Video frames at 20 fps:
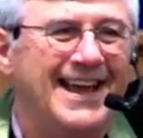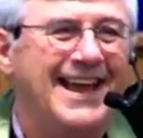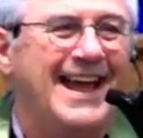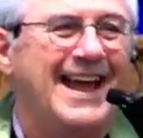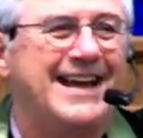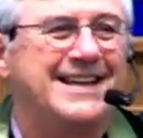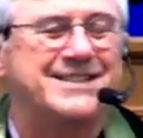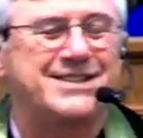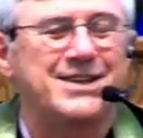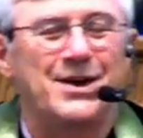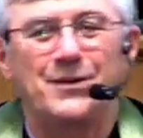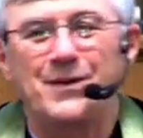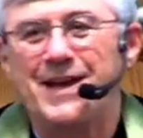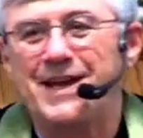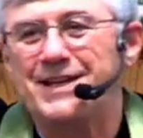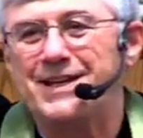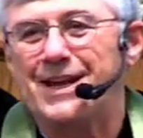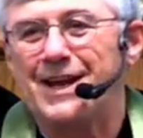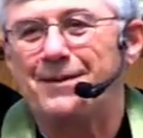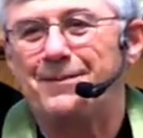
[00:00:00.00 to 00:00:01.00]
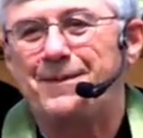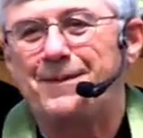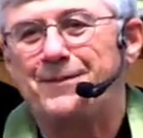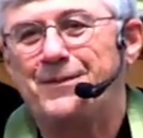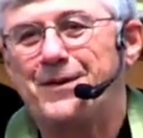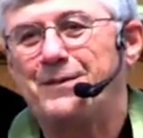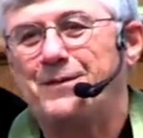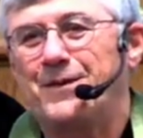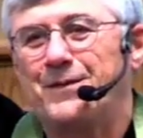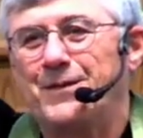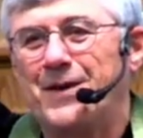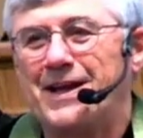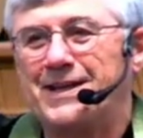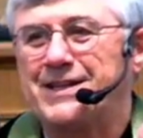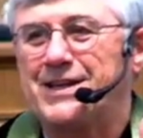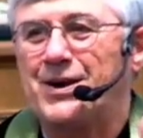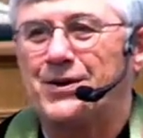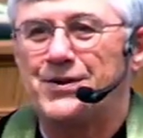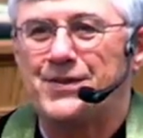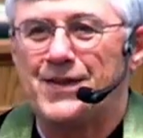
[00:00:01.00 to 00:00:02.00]
and so we ended up, we, we had to
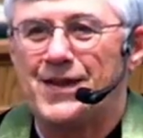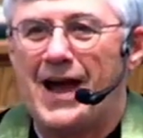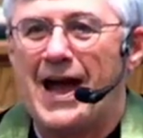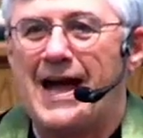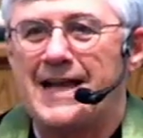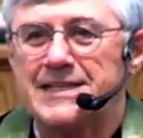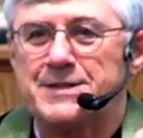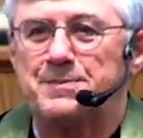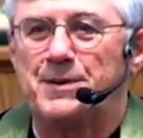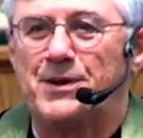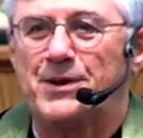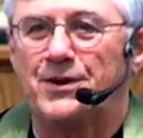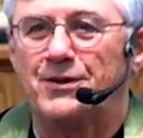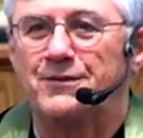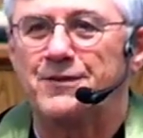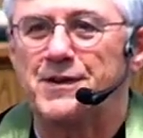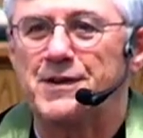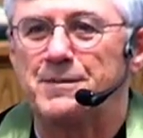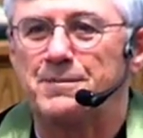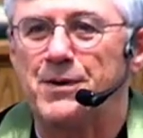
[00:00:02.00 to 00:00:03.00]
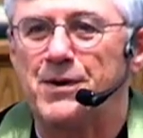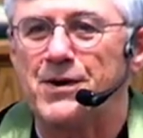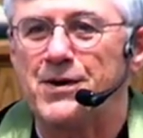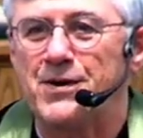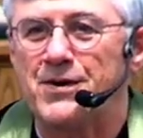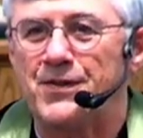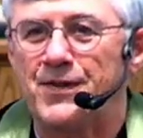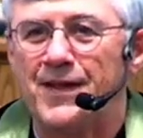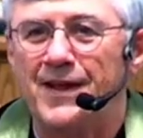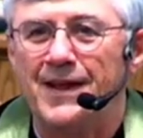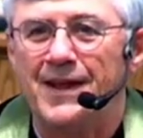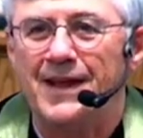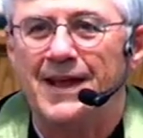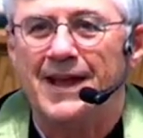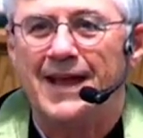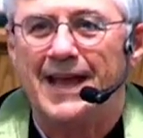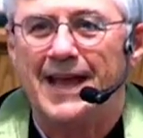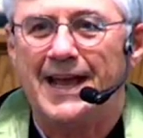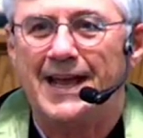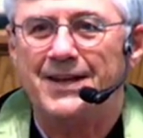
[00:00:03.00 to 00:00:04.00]
go to the hospital for the birth.
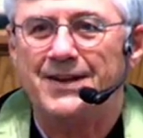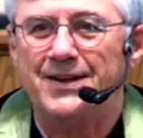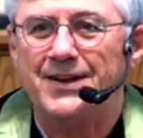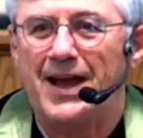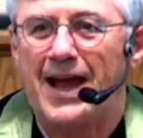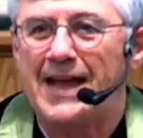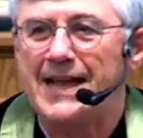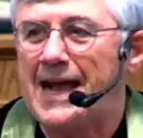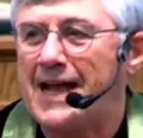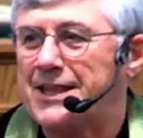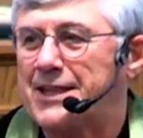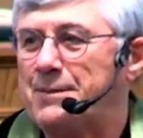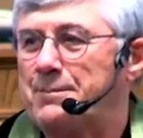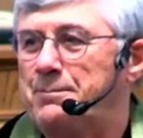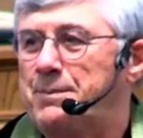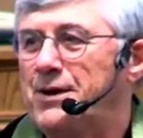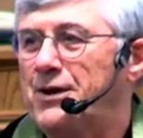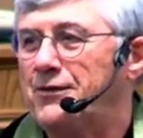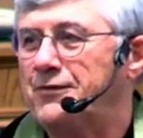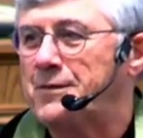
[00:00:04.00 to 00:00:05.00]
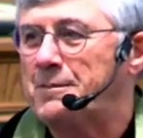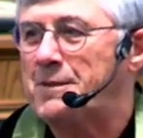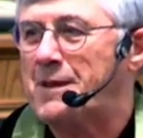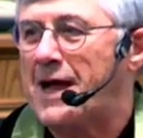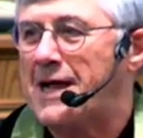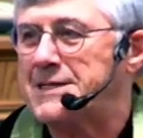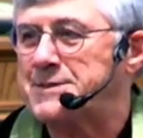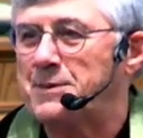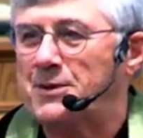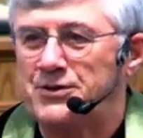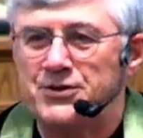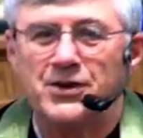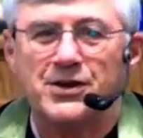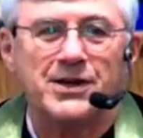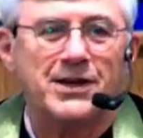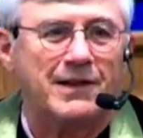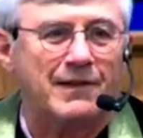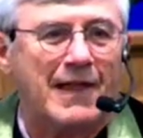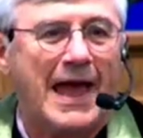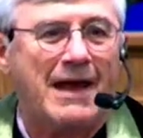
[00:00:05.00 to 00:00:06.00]
And I got the bill from the hospital, and you're going
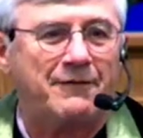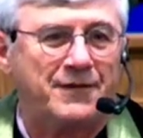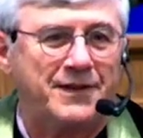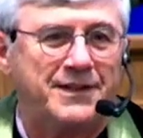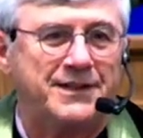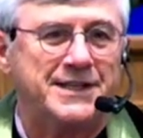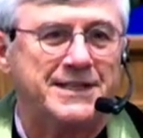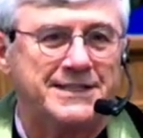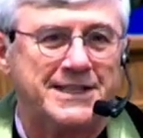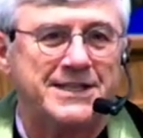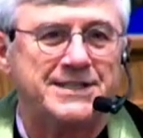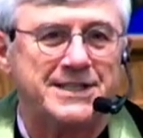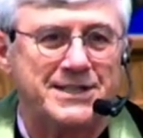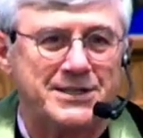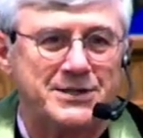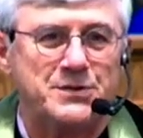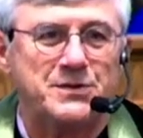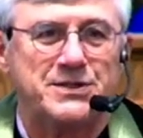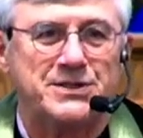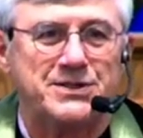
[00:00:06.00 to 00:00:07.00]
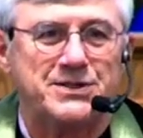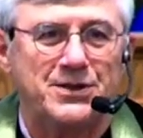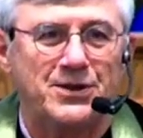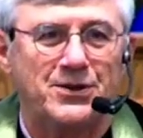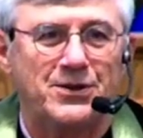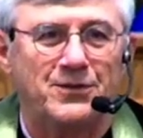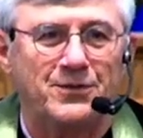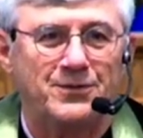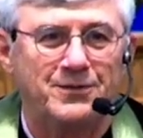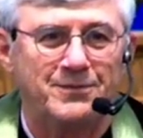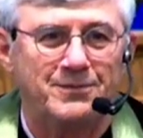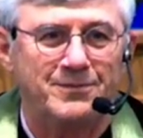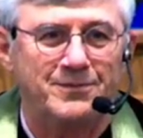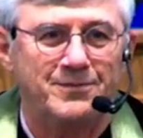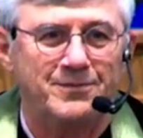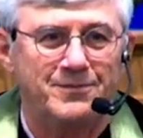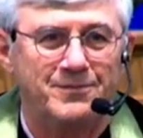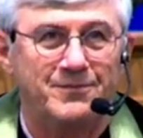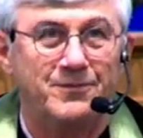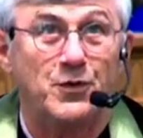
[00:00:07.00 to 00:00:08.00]
to laugh at this because this was, you know,
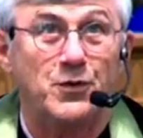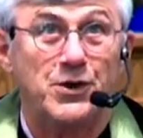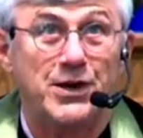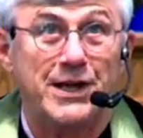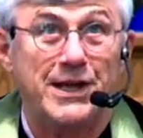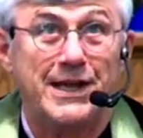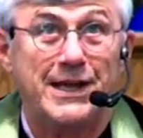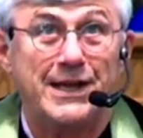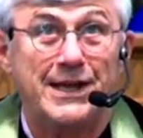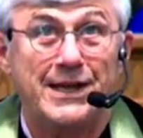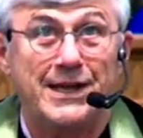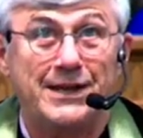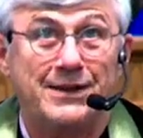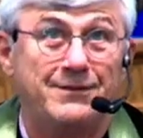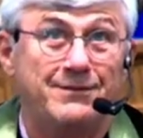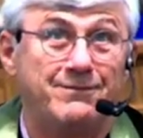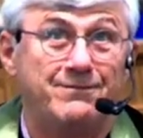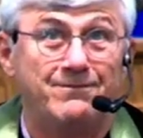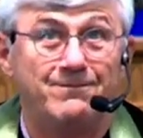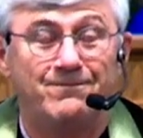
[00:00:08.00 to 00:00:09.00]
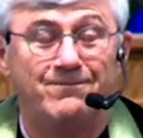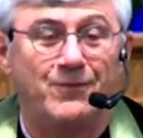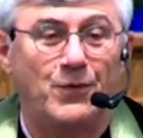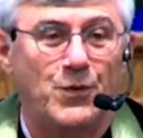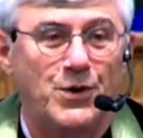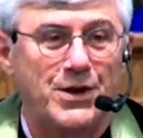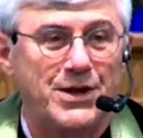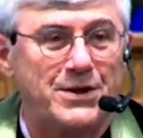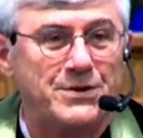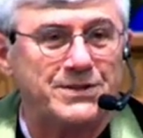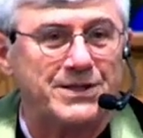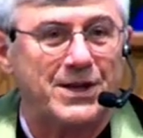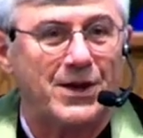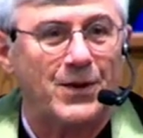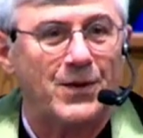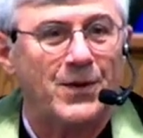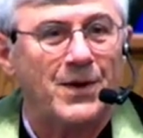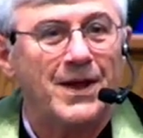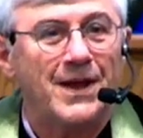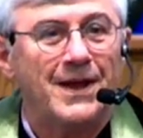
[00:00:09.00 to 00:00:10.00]
44 years
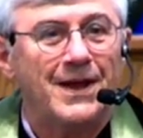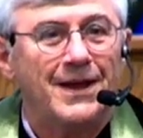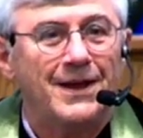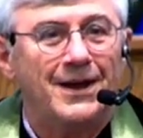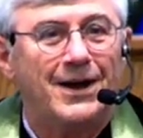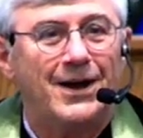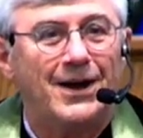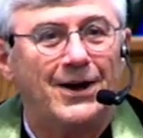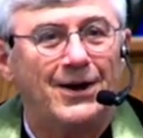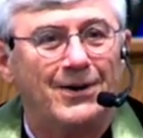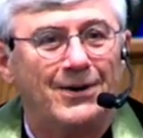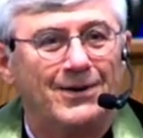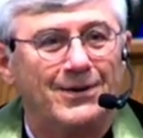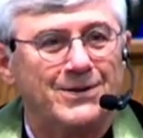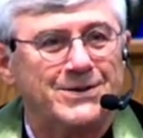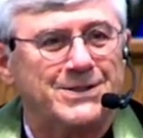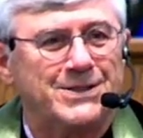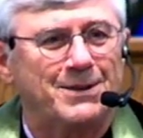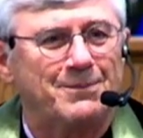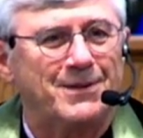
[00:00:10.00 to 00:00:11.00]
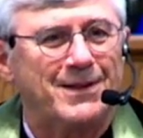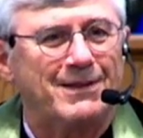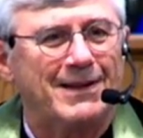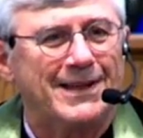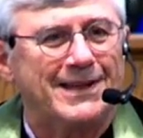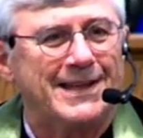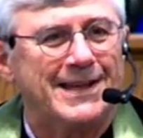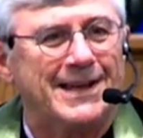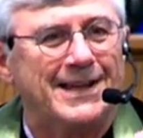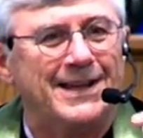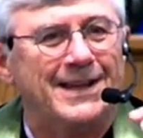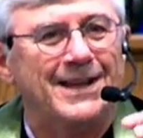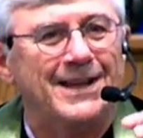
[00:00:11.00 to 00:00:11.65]
ago uh, or something like that.